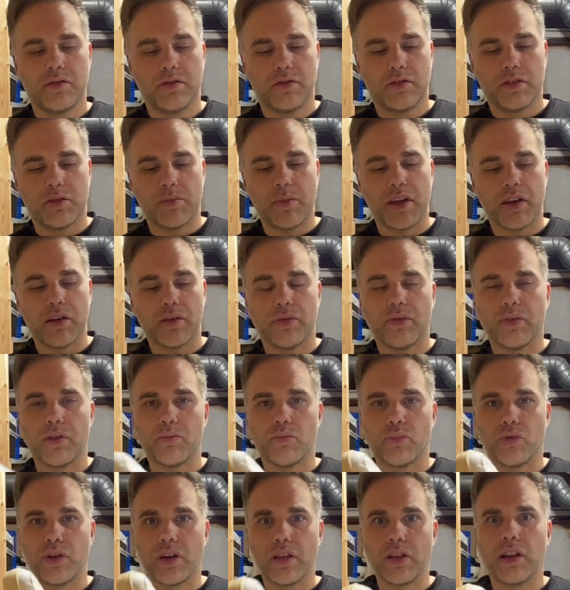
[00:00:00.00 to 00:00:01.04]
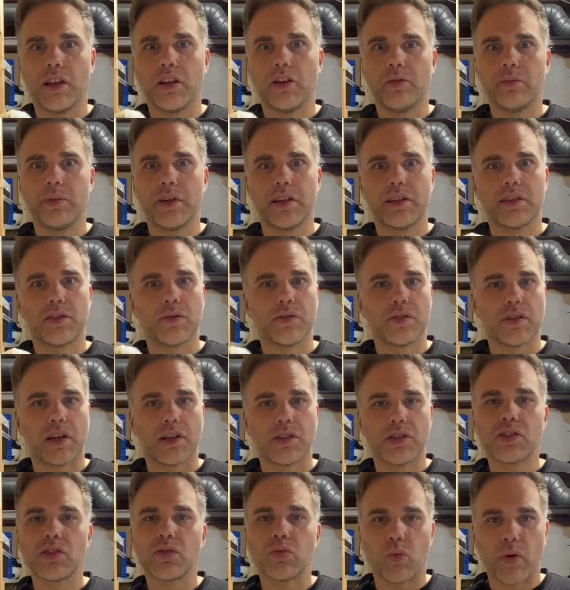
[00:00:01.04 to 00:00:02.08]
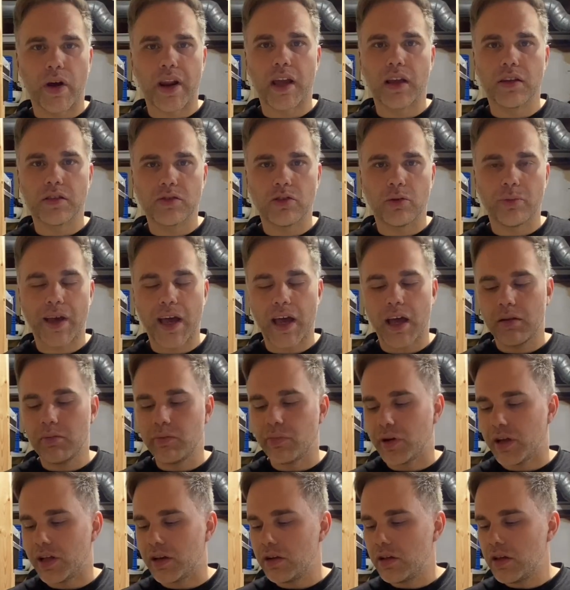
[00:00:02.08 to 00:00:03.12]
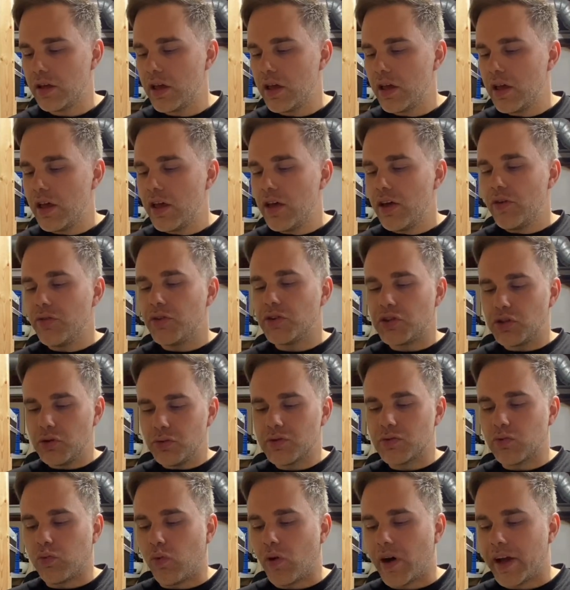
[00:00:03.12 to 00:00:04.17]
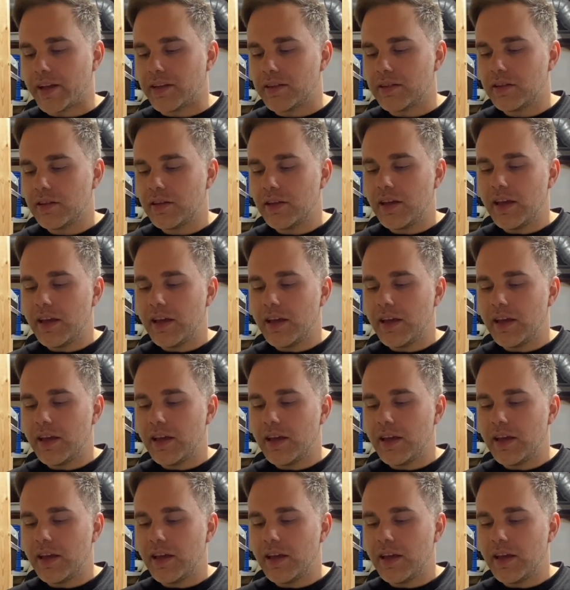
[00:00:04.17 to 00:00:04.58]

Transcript: to make your foot breathe a little bit so it's not sweating so bad, but the shoe is white,